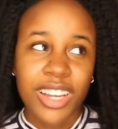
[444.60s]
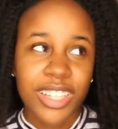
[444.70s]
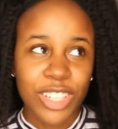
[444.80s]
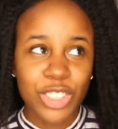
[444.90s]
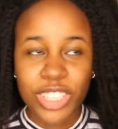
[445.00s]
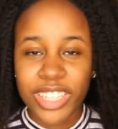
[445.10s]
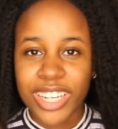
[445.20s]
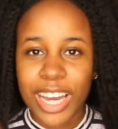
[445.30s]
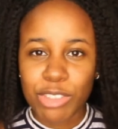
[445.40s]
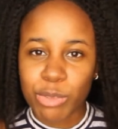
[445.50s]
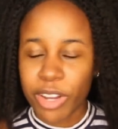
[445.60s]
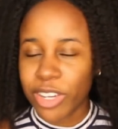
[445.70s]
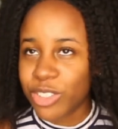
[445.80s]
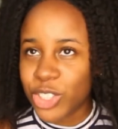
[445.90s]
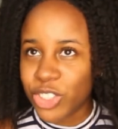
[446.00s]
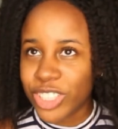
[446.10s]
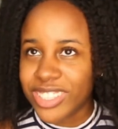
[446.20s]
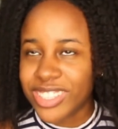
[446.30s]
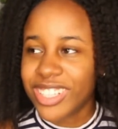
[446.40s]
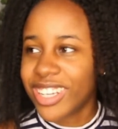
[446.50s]
Yesterday I was walking on the
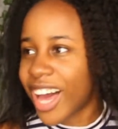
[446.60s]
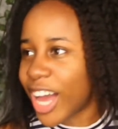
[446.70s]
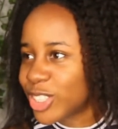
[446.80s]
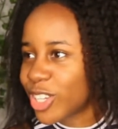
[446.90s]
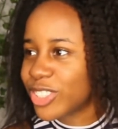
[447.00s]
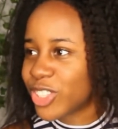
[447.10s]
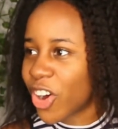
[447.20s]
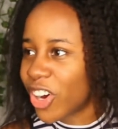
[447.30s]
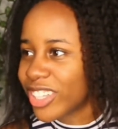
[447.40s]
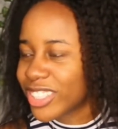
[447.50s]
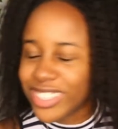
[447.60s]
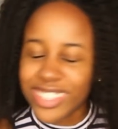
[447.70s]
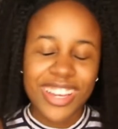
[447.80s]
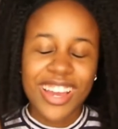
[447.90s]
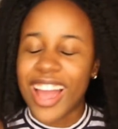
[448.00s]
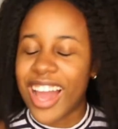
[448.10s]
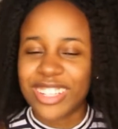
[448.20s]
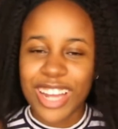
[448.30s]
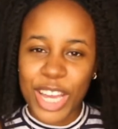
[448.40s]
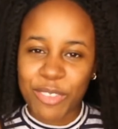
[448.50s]
streets, I saw dogs, I had a
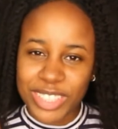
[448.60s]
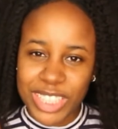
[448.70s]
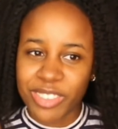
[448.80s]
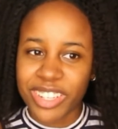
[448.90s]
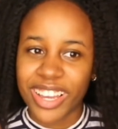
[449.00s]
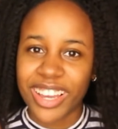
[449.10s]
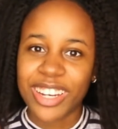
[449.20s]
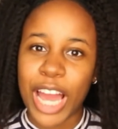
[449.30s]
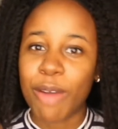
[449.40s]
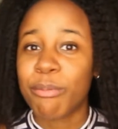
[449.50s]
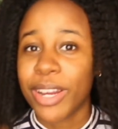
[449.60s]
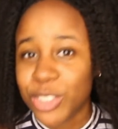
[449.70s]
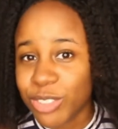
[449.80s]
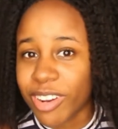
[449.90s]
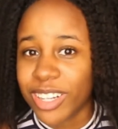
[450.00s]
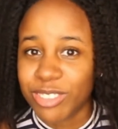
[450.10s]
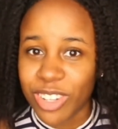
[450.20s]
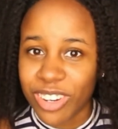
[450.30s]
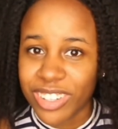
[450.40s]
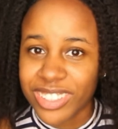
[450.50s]
knot in my stomach again. I'm petrified of
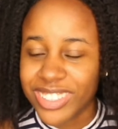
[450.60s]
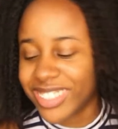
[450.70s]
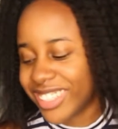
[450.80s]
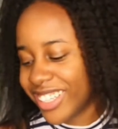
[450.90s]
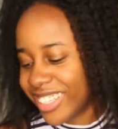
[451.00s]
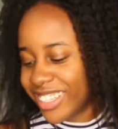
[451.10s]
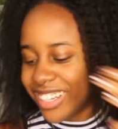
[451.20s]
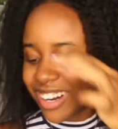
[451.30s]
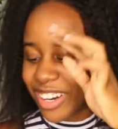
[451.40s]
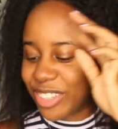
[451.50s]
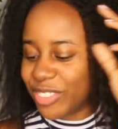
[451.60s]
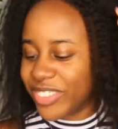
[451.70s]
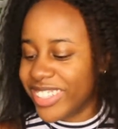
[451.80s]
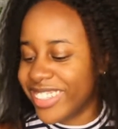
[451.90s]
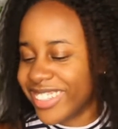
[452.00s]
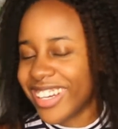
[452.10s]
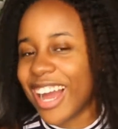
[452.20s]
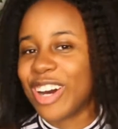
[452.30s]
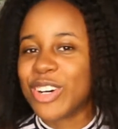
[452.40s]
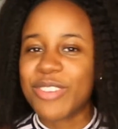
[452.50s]
dogs. I
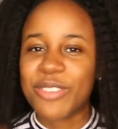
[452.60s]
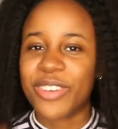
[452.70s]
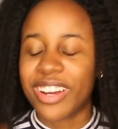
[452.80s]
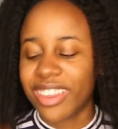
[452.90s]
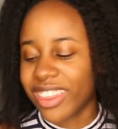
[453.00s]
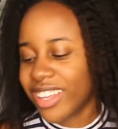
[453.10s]
hold my breath.